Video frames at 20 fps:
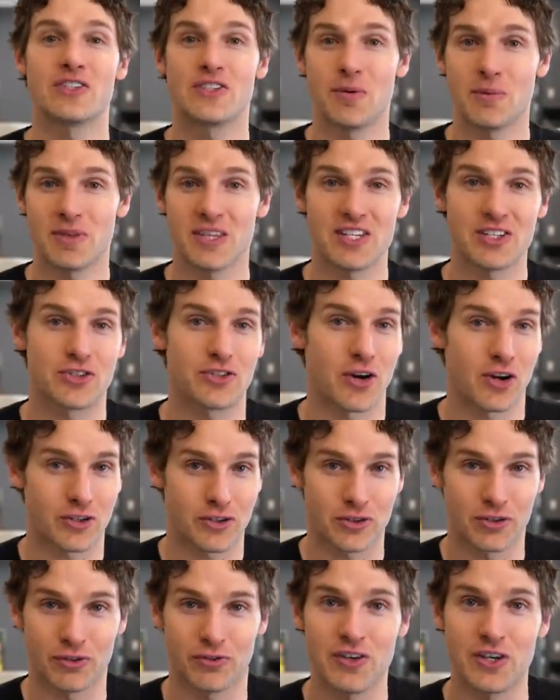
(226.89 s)
some of these
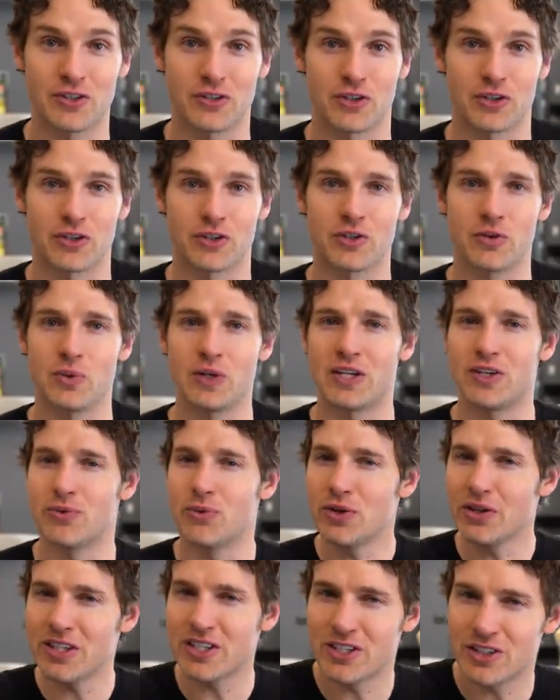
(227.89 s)
structural features, we can
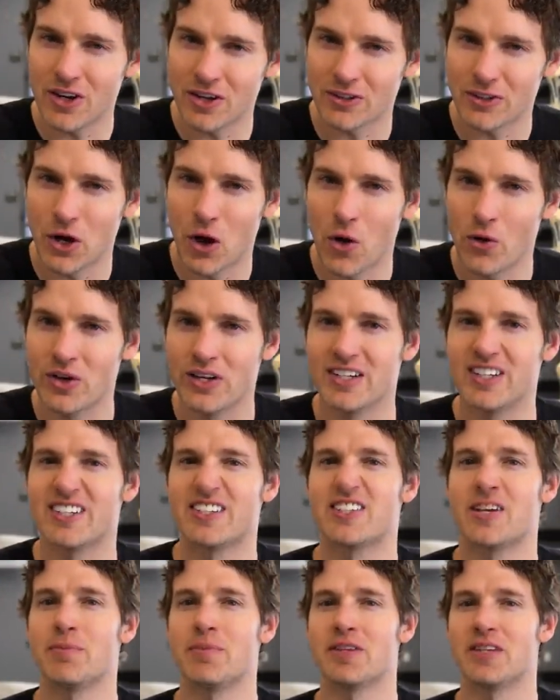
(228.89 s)
really start to hone into
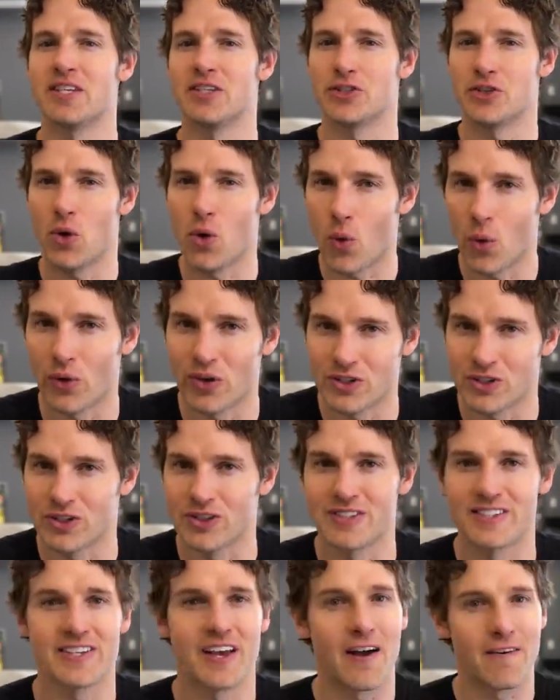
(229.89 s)
some of these
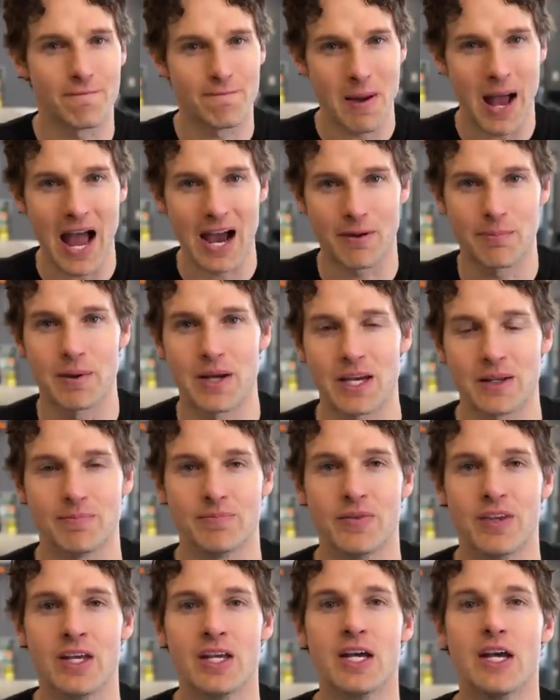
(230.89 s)
origins of back pain.
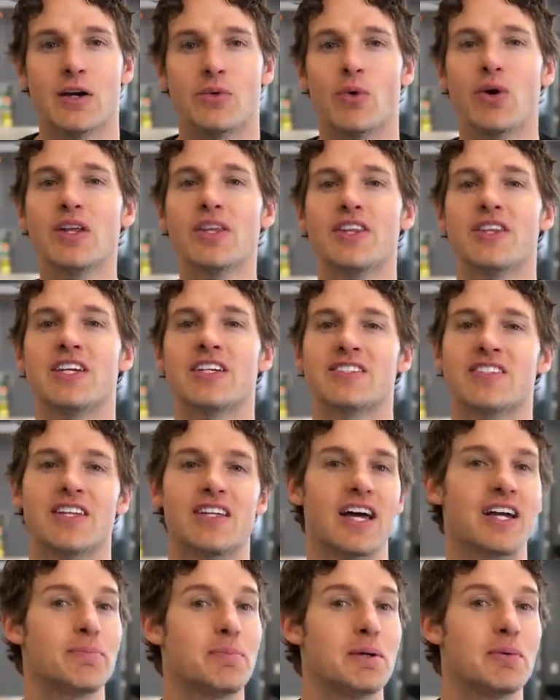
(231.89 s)
And one of the things I
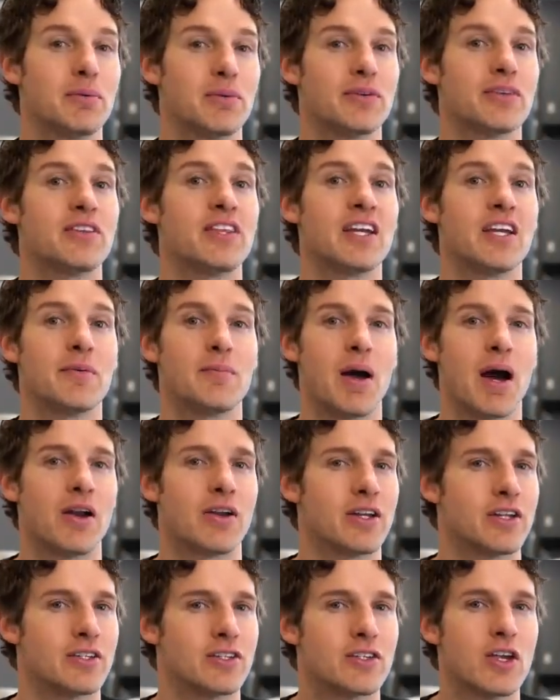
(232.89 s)
like people to think
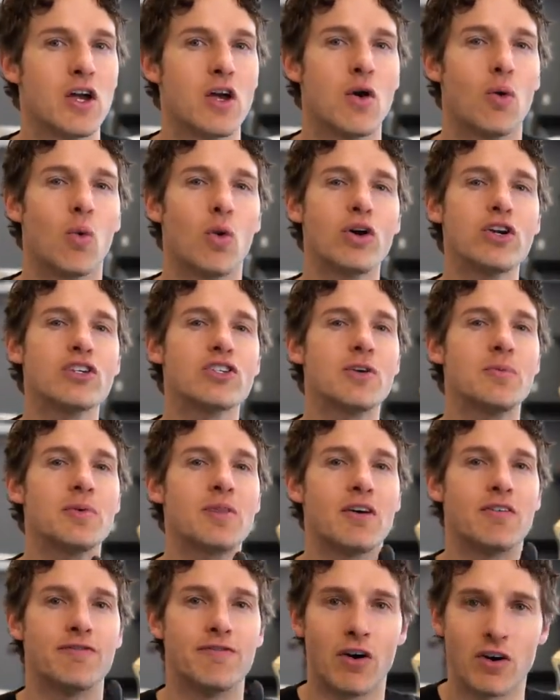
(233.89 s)
about is, what are some of
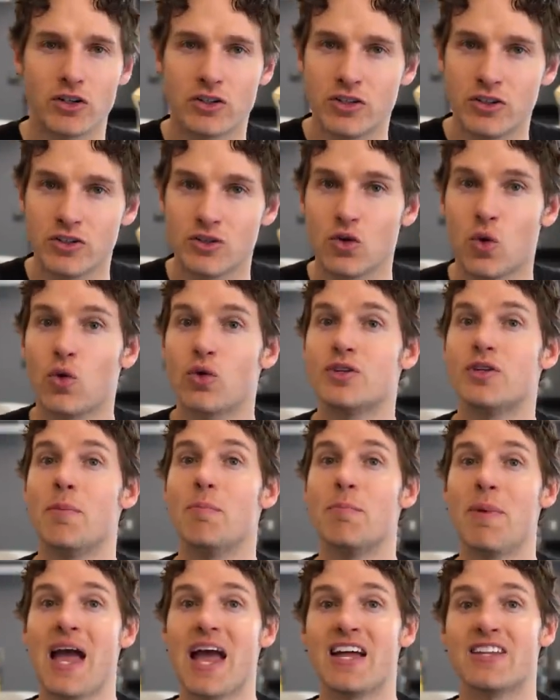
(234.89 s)
the functions or
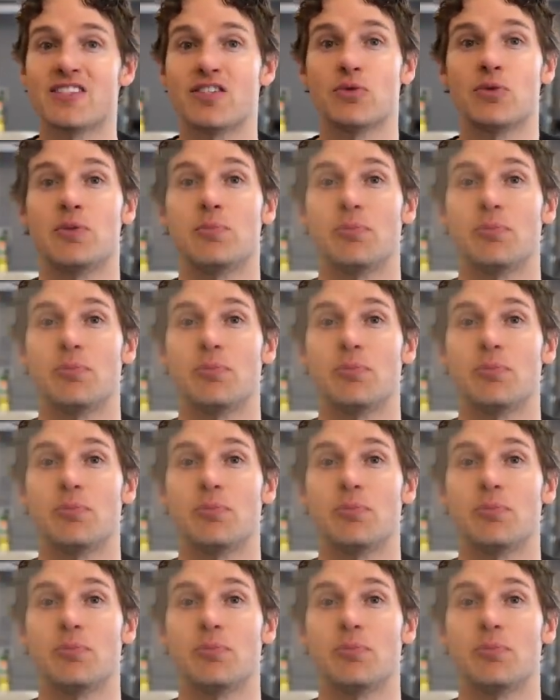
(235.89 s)
demands that we